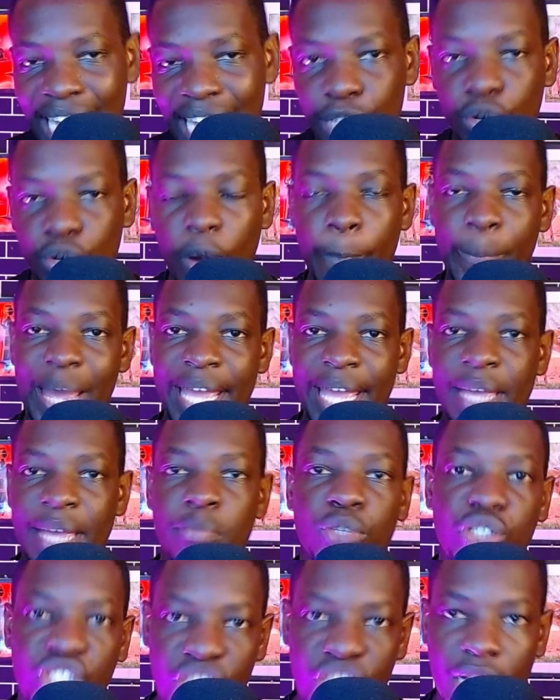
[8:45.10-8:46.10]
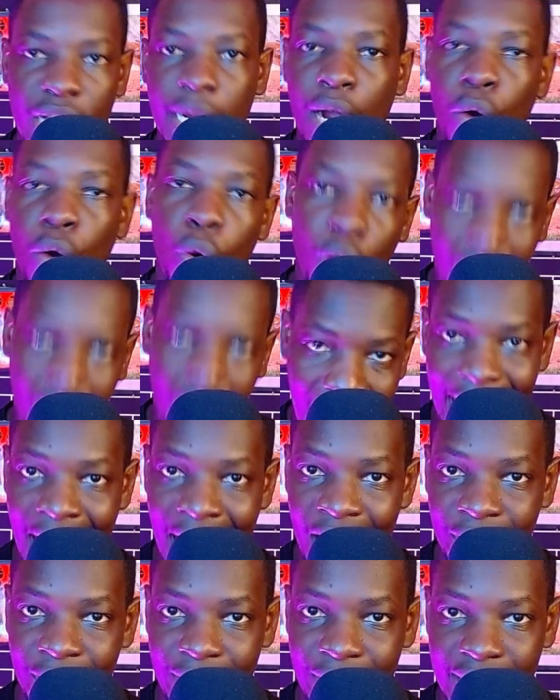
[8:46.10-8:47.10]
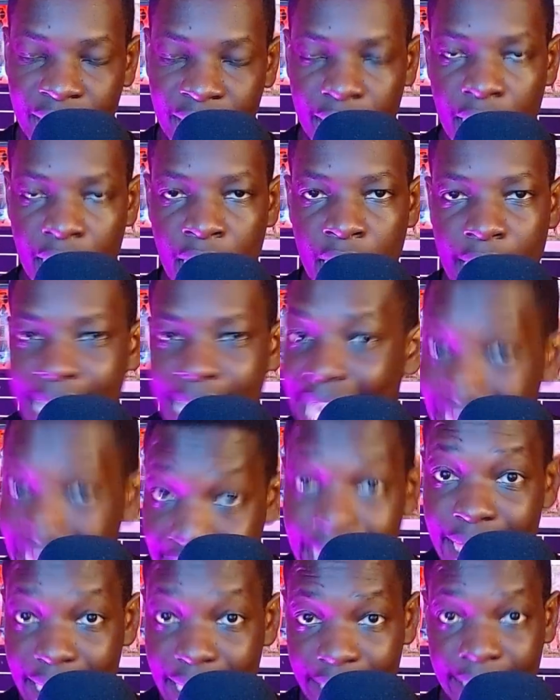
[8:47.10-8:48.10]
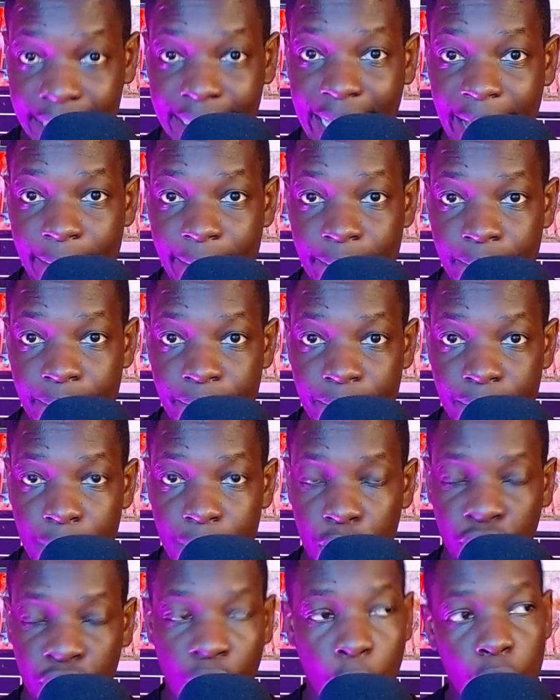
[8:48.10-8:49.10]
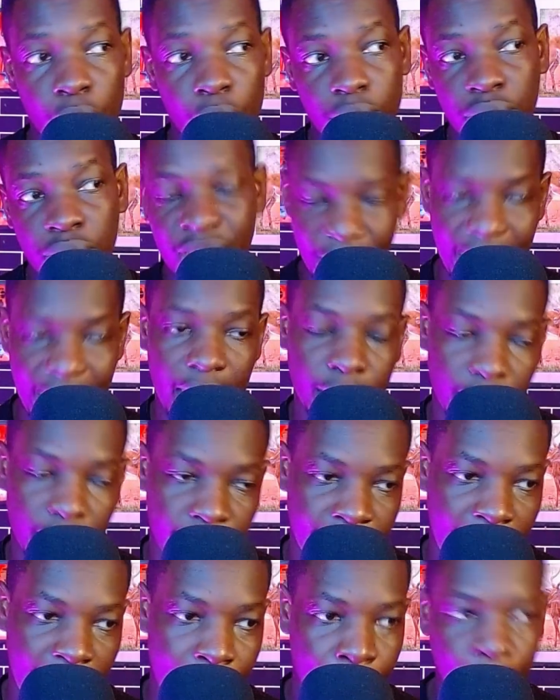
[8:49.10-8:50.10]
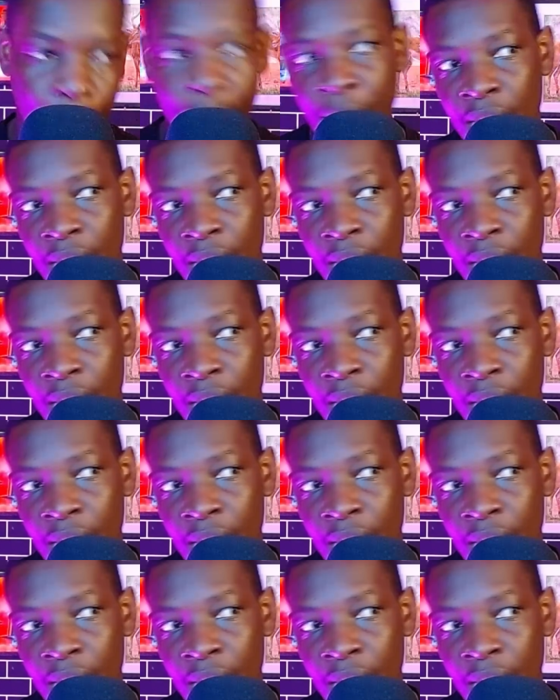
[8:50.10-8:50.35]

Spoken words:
compare him to Saka or Kai Havertz in this game. So, 7 out of 10.